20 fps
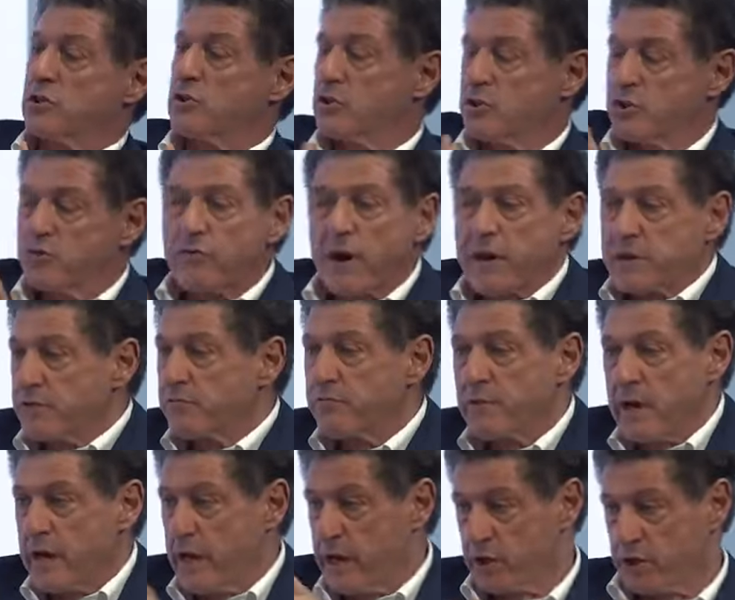because you raise a
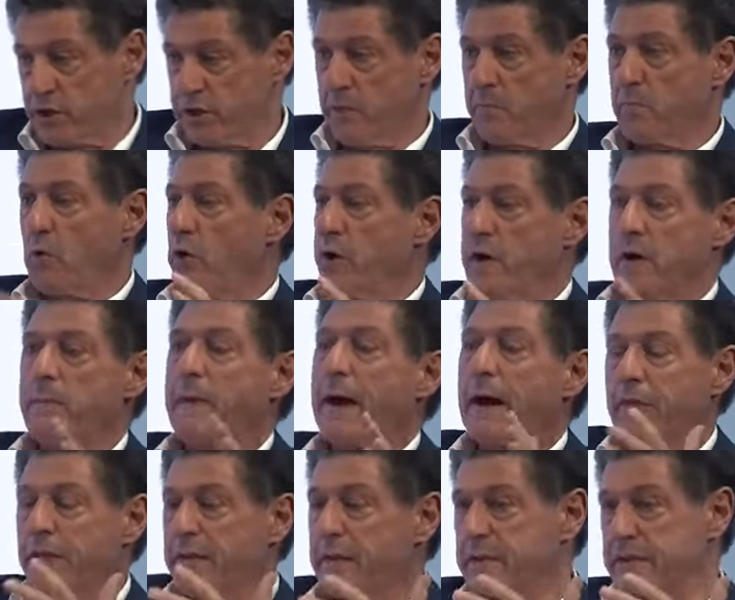really interesting point
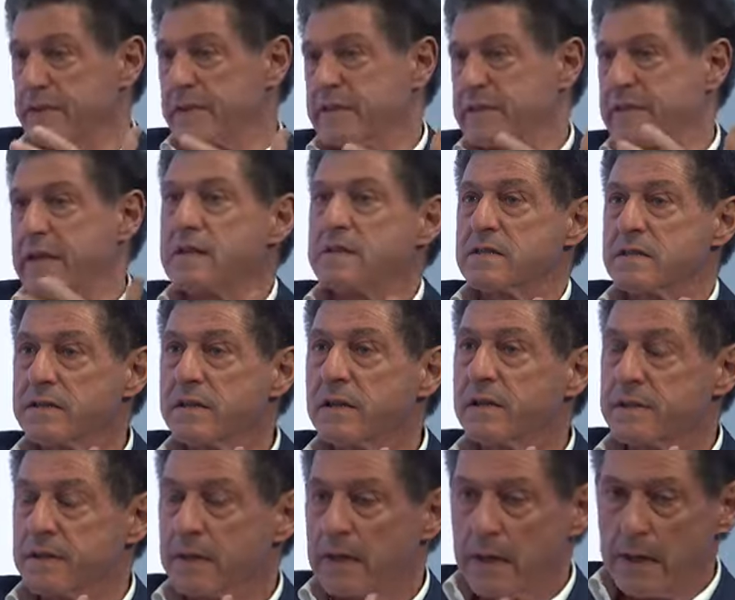about the sense
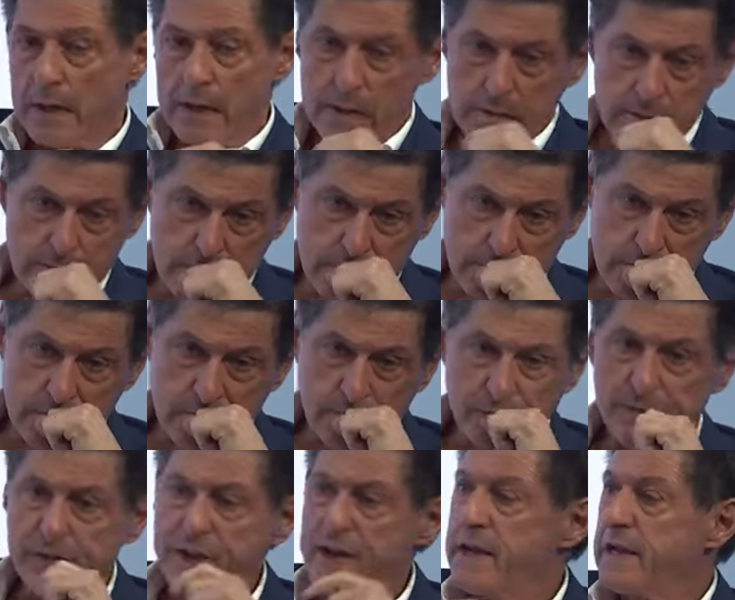that
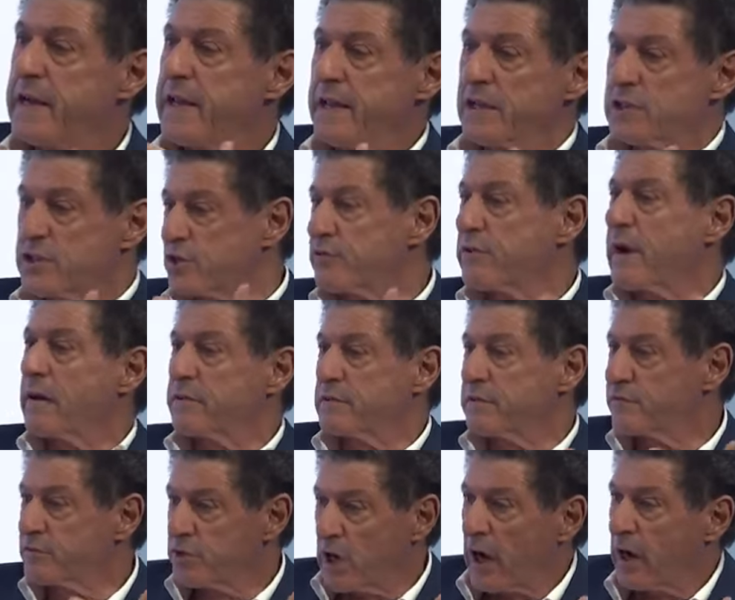the elites are out
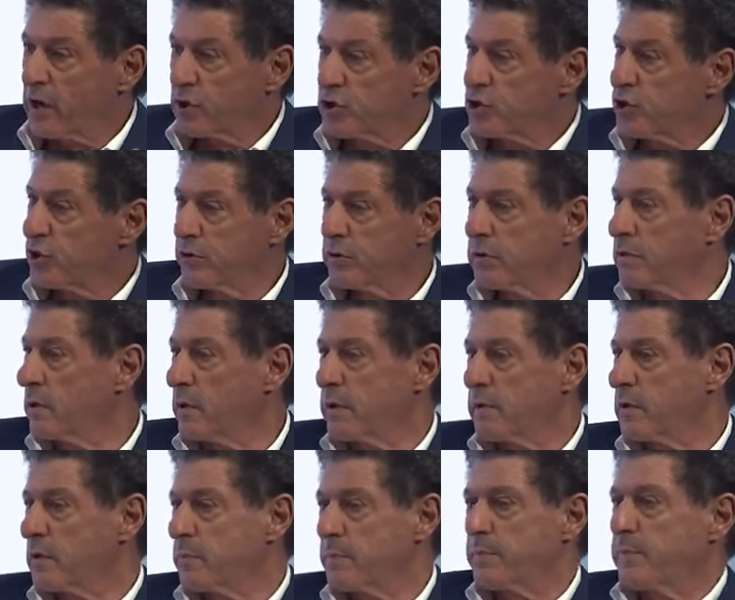of touch and that
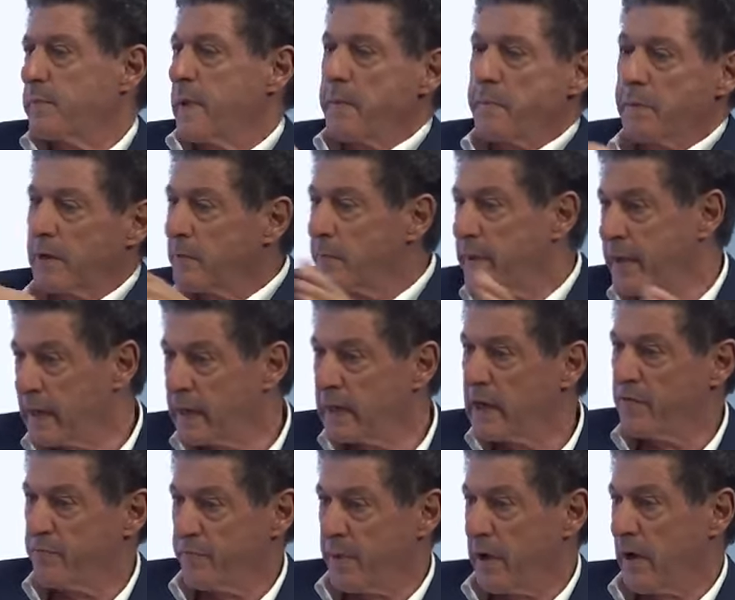the people are being
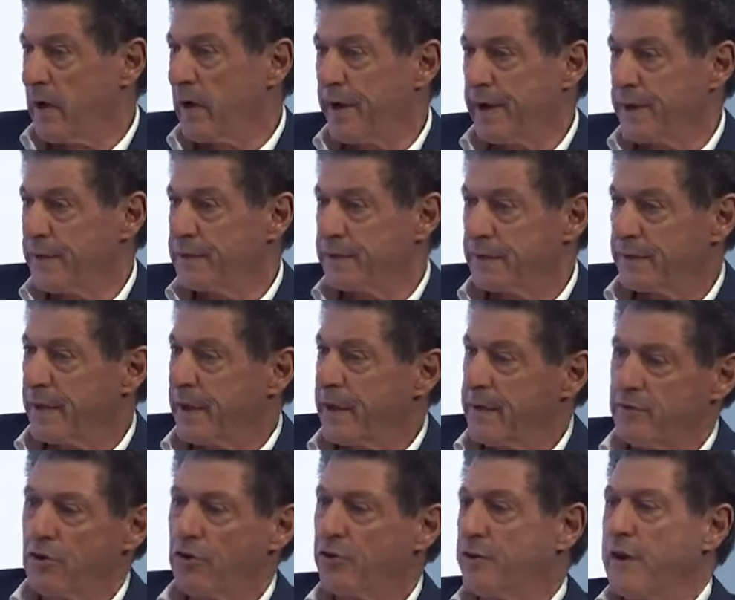left behind and they've
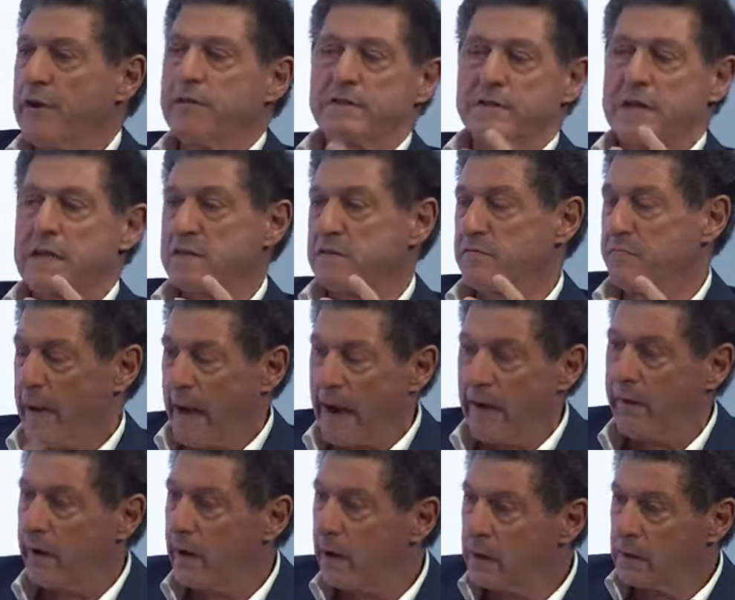got no sense of
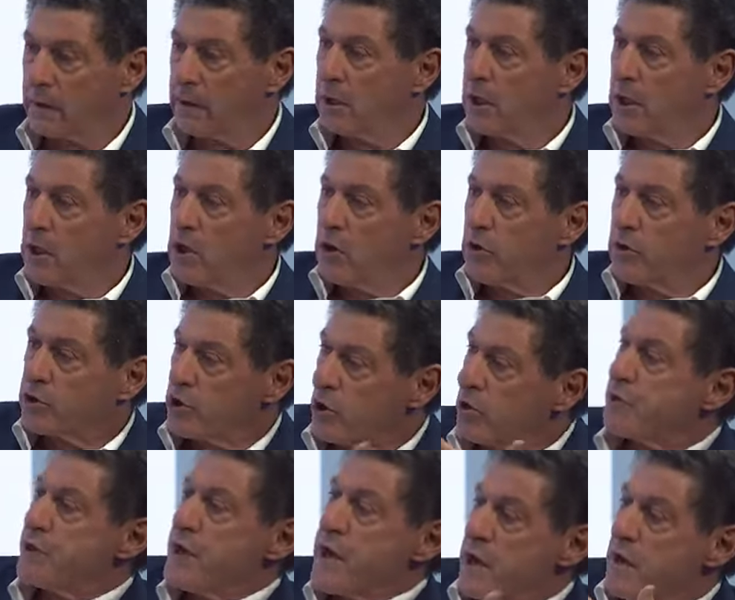power. Do you
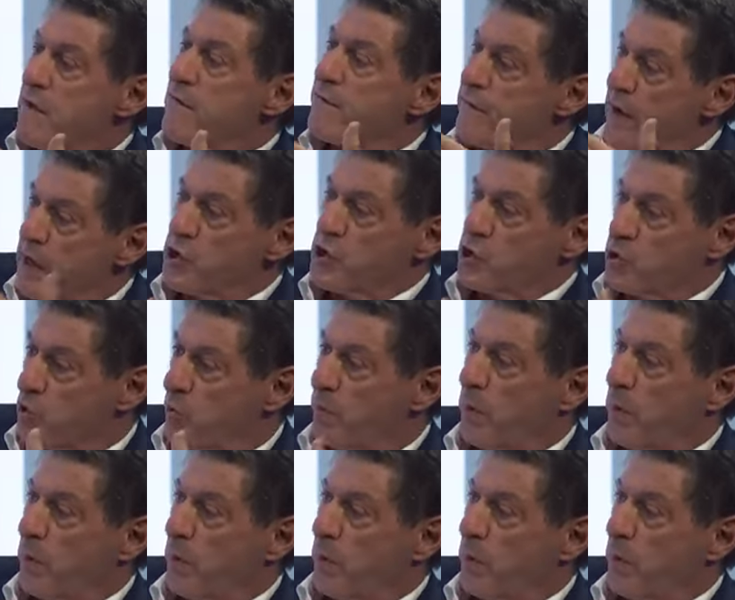think conventional